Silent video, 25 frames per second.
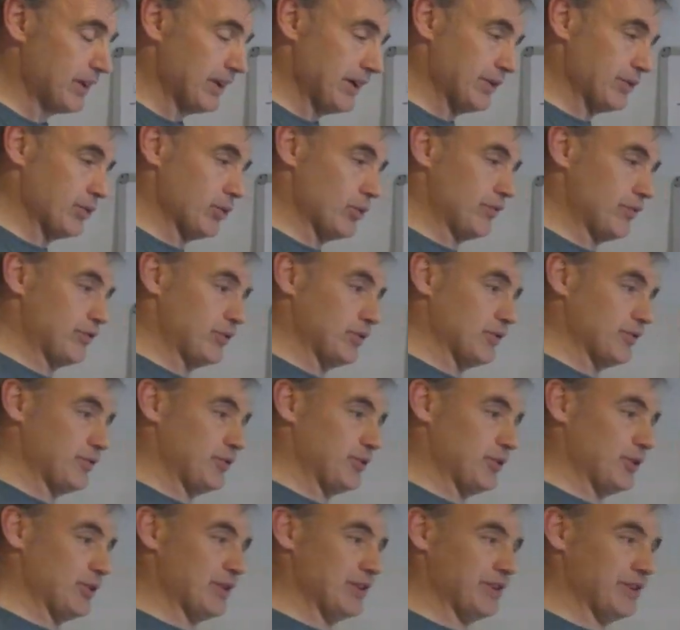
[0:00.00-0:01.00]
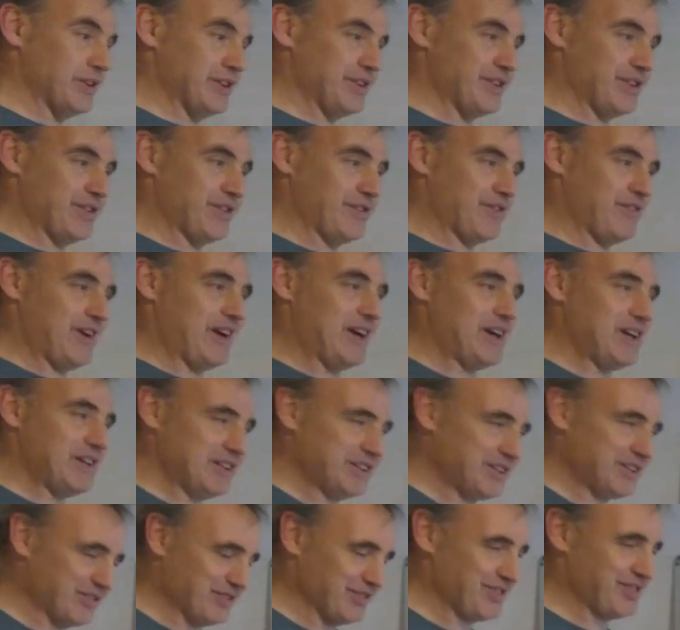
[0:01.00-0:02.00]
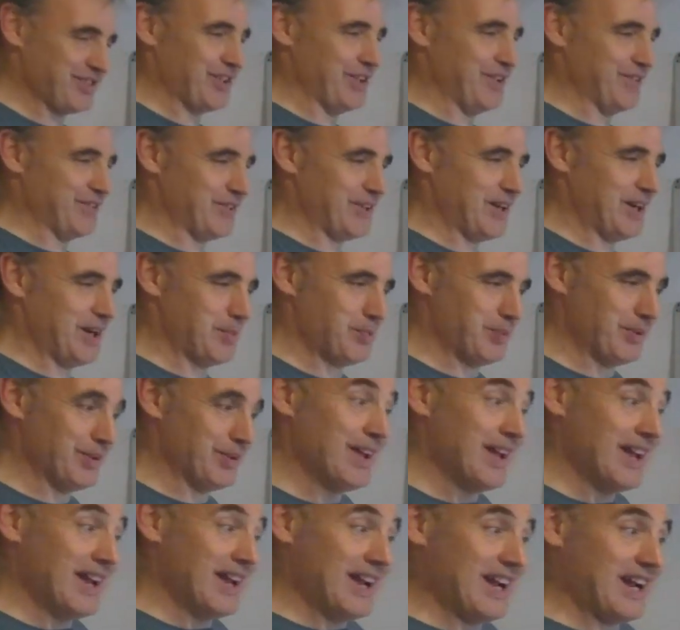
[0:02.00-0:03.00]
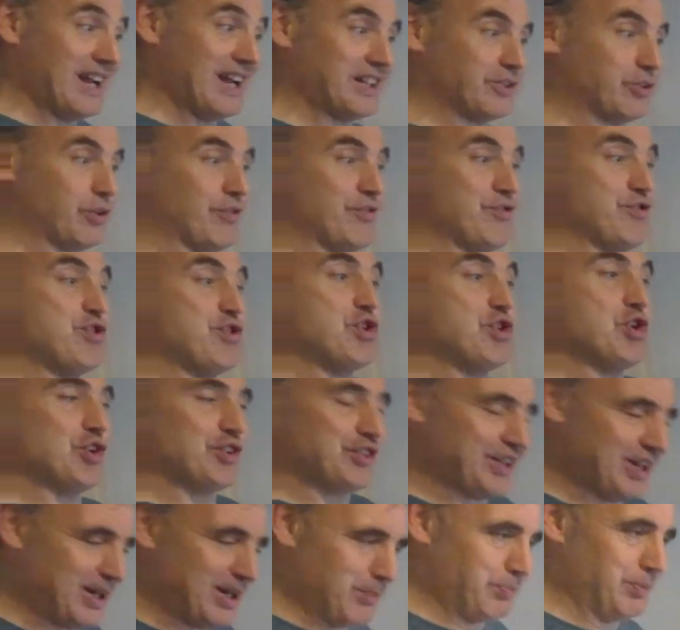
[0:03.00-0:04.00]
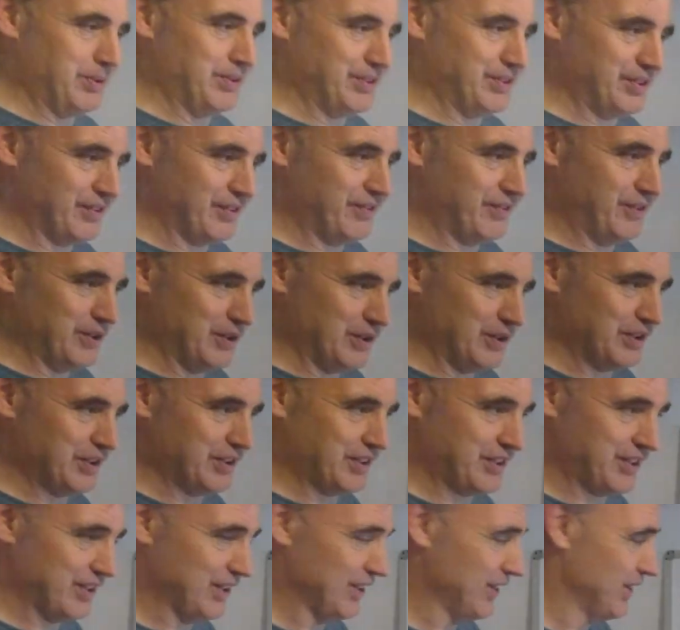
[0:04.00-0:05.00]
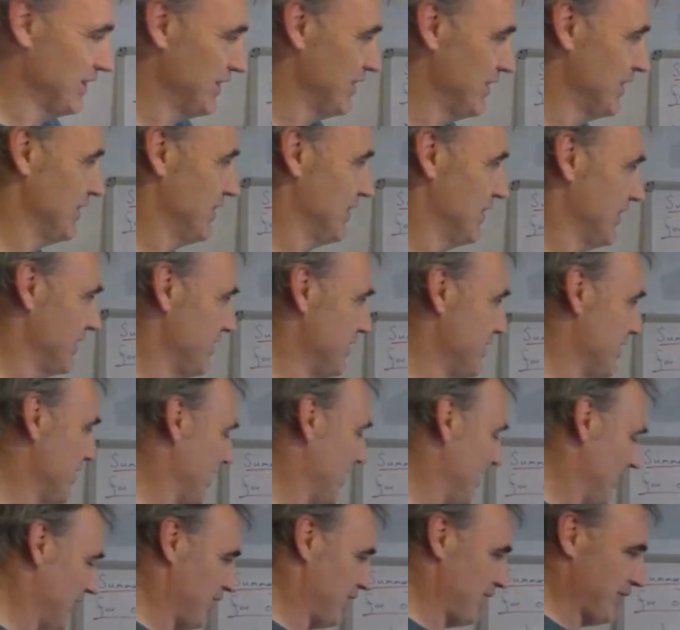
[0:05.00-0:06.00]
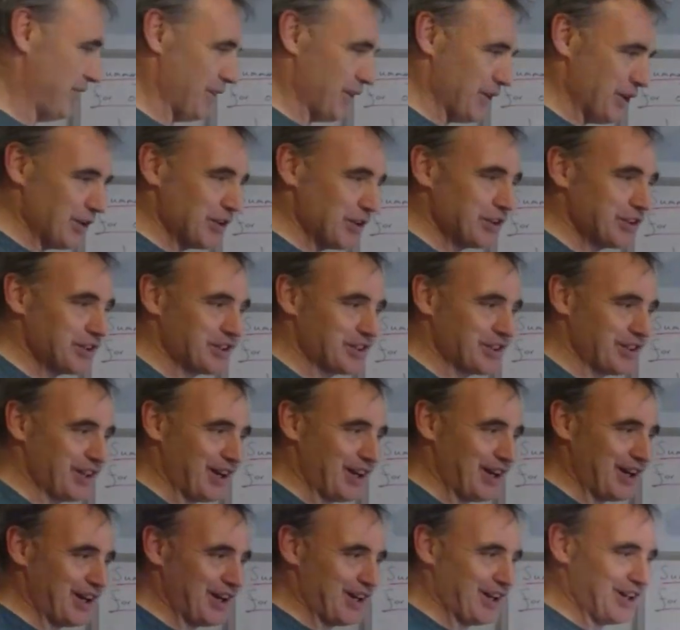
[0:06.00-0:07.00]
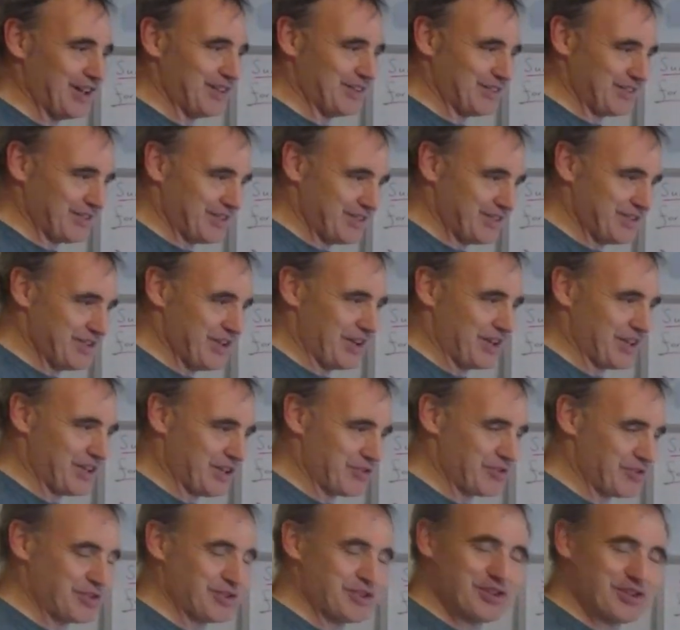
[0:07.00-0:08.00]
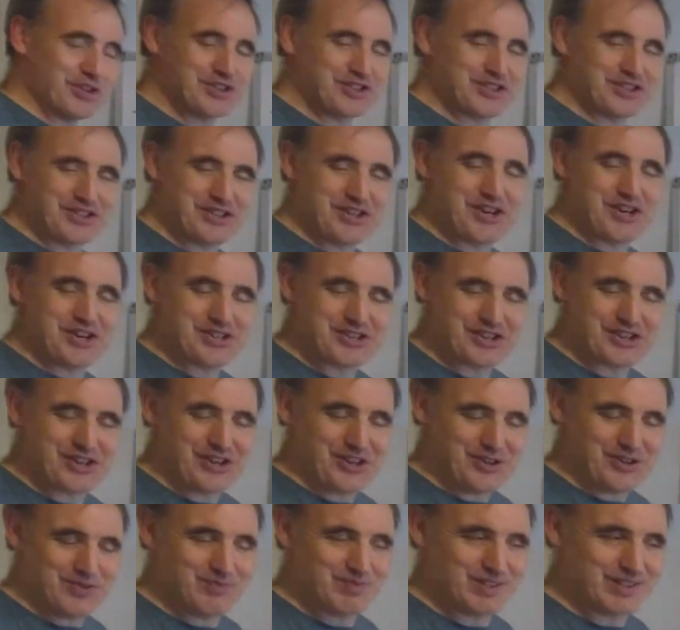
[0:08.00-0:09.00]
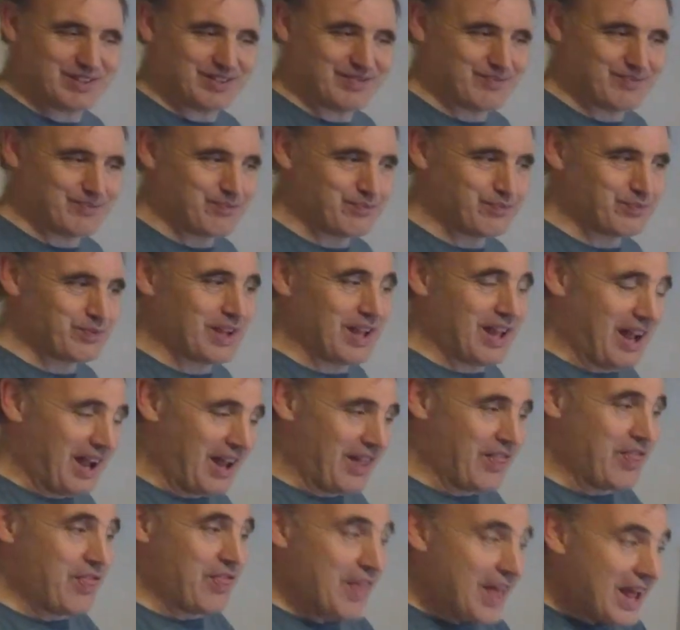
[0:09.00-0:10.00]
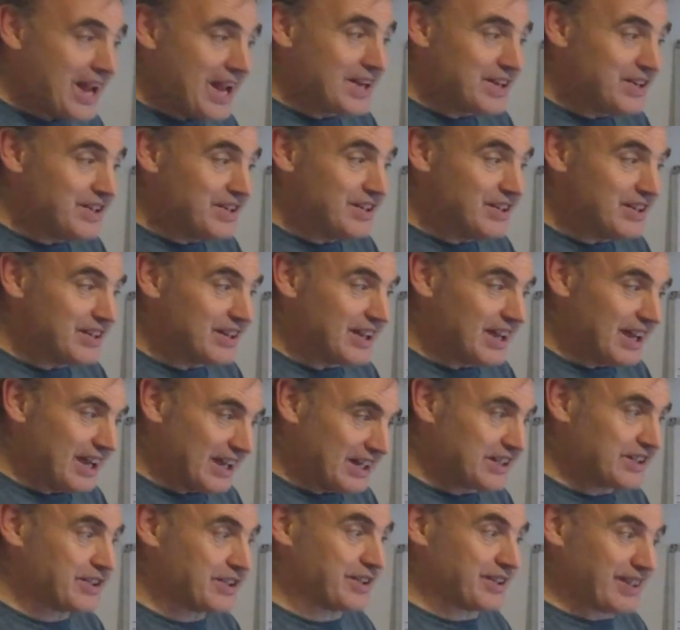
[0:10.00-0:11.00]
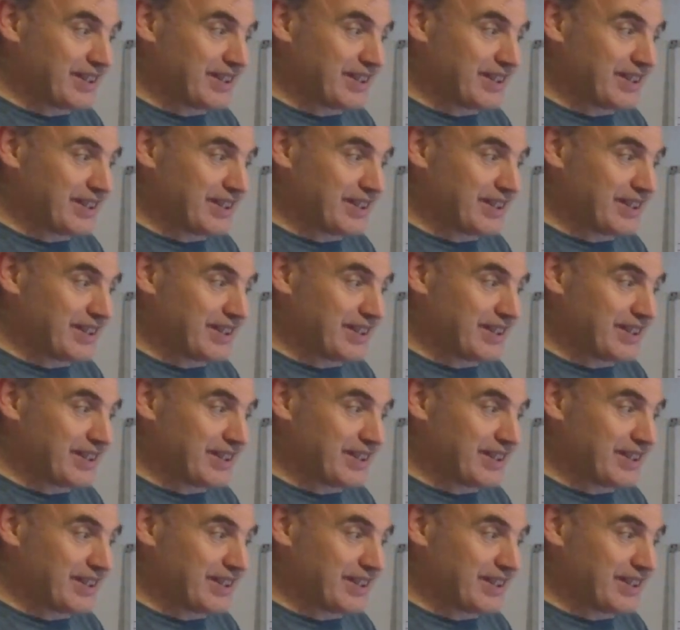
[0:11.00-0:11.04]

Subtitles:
In order for the 1000th time to happen, it has to have not happened the first 999 times, and then it